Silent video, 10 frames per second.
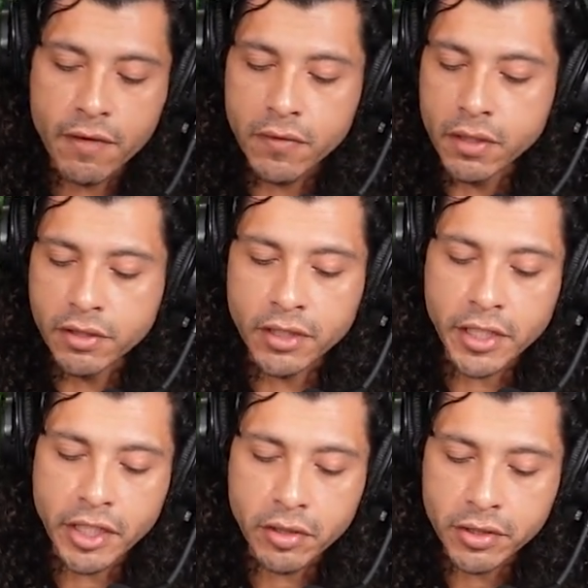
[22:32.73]
I have a
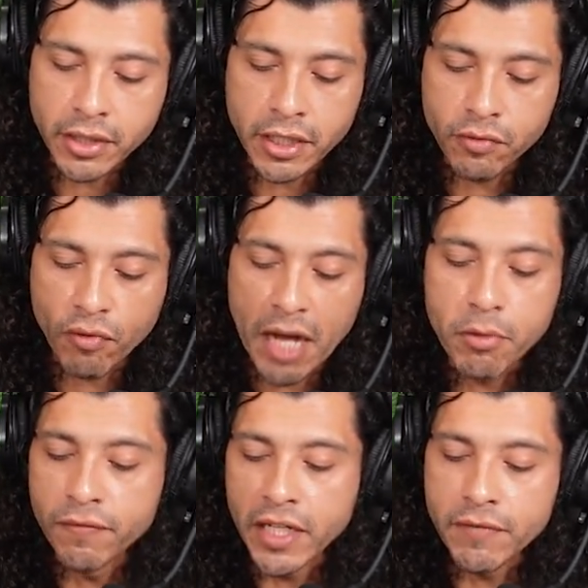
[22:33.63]
study here that says
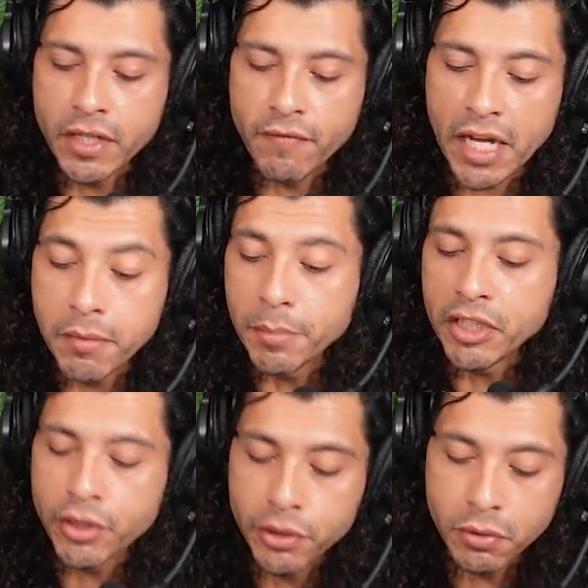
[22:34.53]
riboflavin,
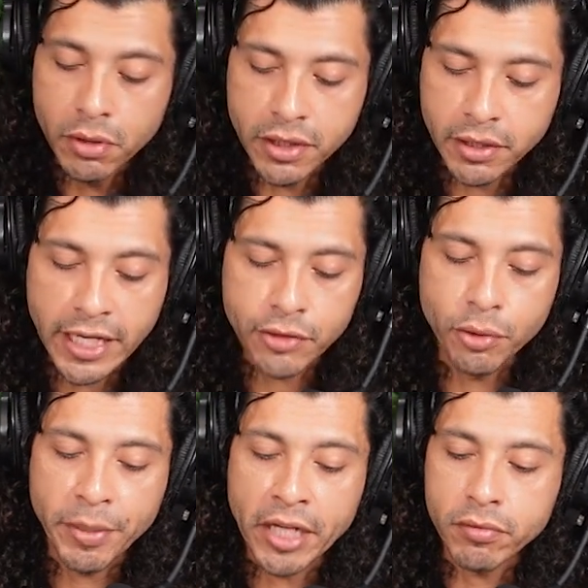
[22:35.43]
vitamin B2 is a
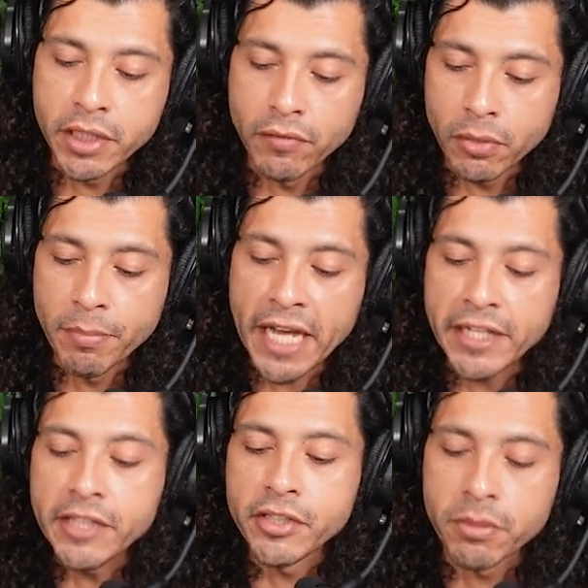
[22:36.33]
natural pain reliever.
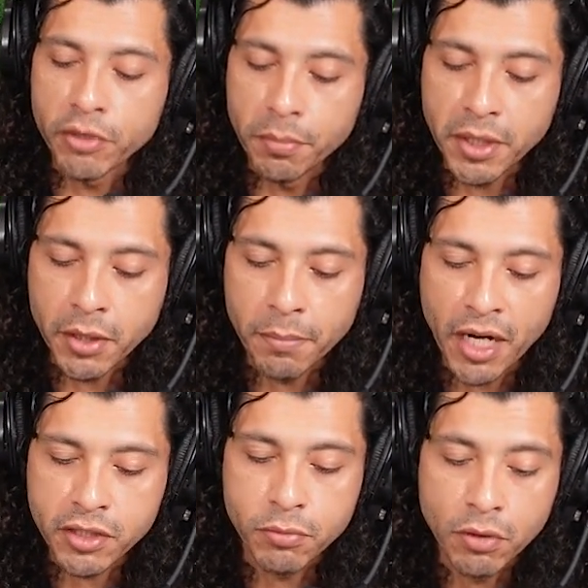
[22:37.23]
Magnesium could
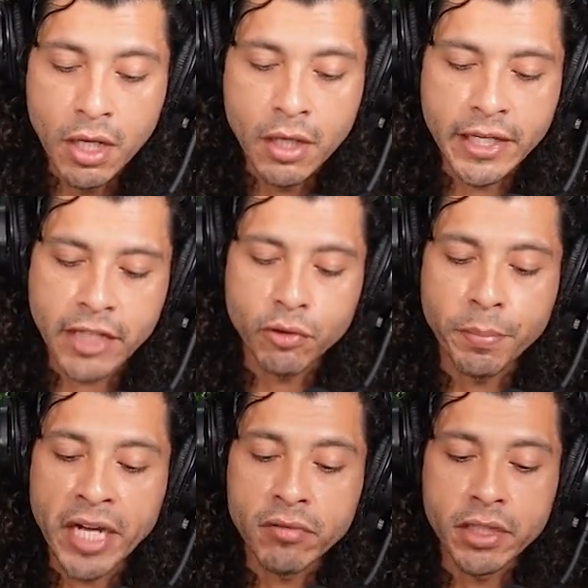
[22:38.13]
be a possible
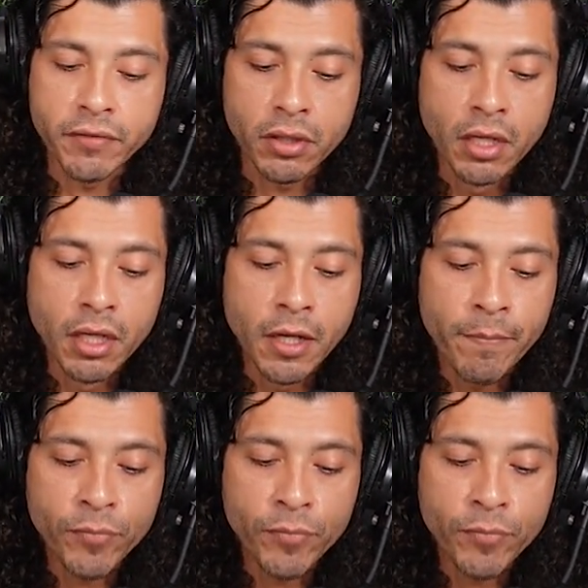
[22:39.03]
natural pain reliever.